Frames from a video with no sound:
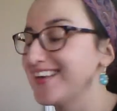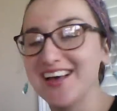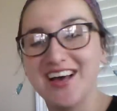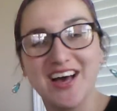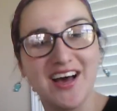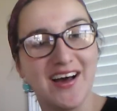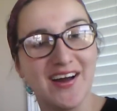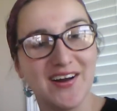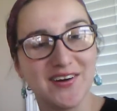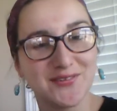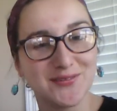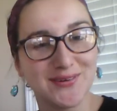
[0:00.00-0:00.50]

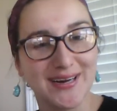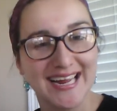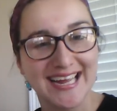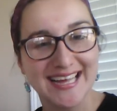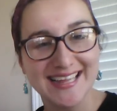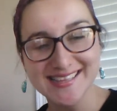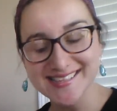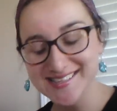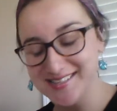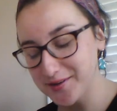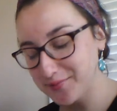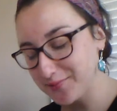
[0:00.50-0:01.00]
All right,
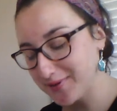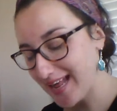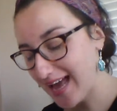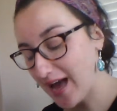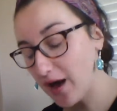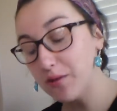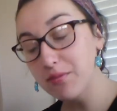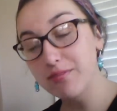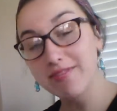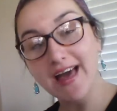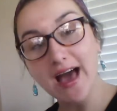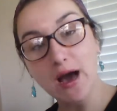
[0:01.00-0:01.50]
so now
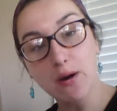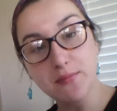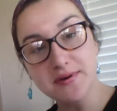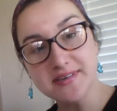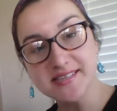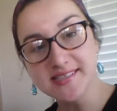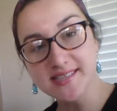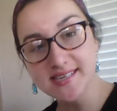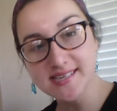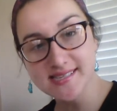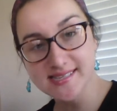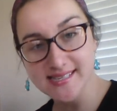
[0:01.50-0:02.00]
that was
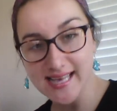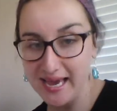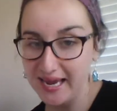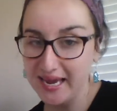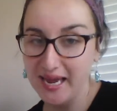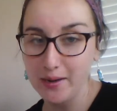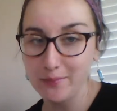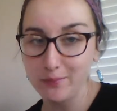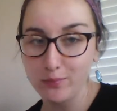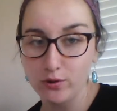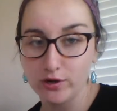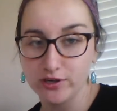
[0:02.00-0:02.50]
the
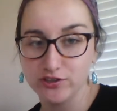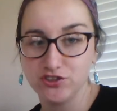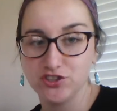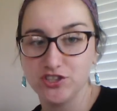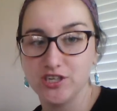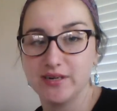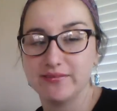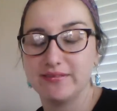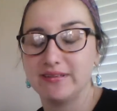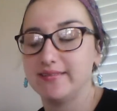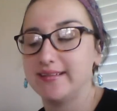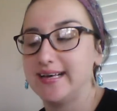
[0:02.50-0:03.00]
second portion
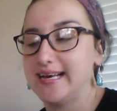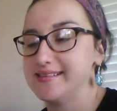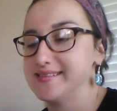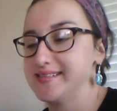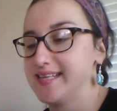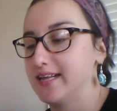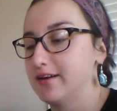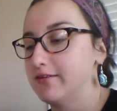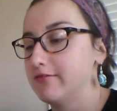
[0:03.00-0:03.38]
of the lesson.